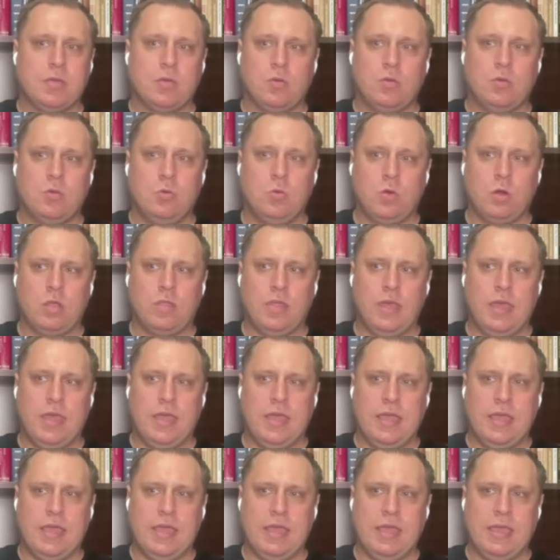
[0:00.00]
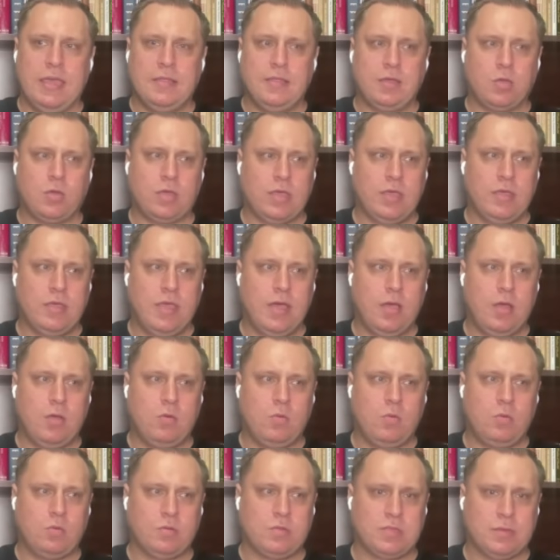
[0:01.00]
Who were they? And they go, okay, yeah,
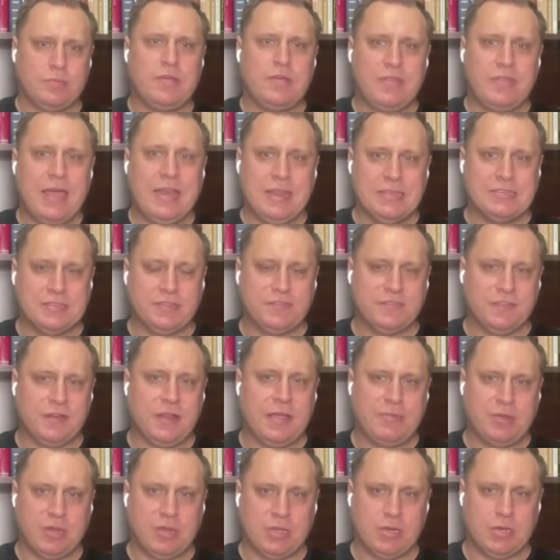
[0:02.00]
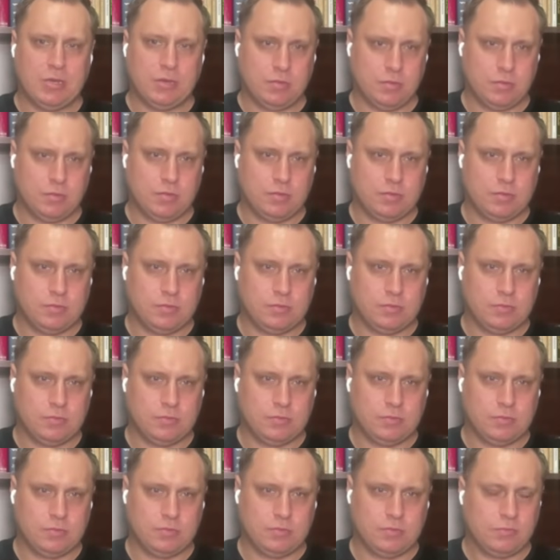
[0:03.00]
well, some of that is the phenomenon.
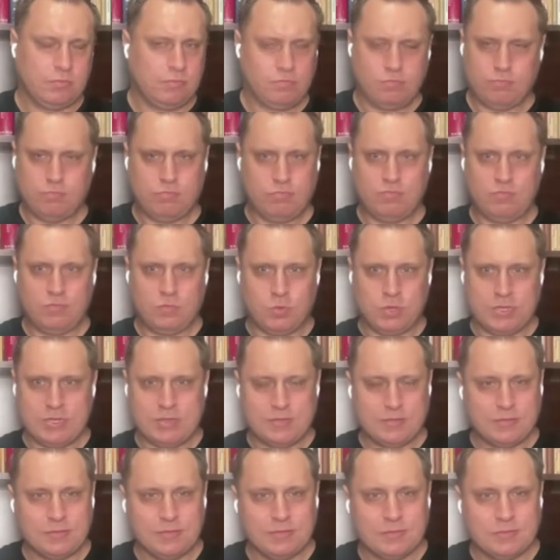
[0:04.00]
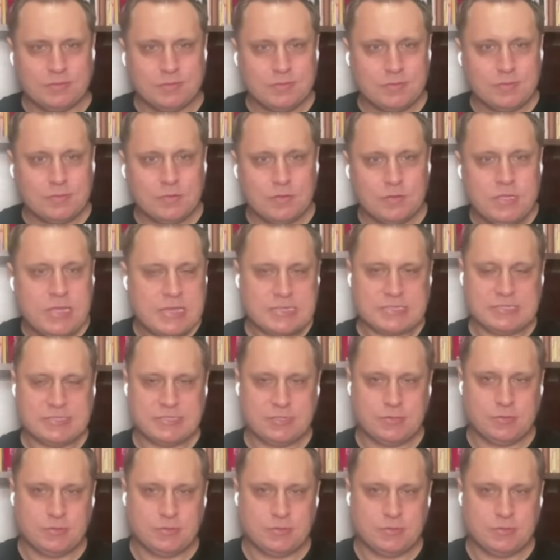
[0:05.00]
What? Yes.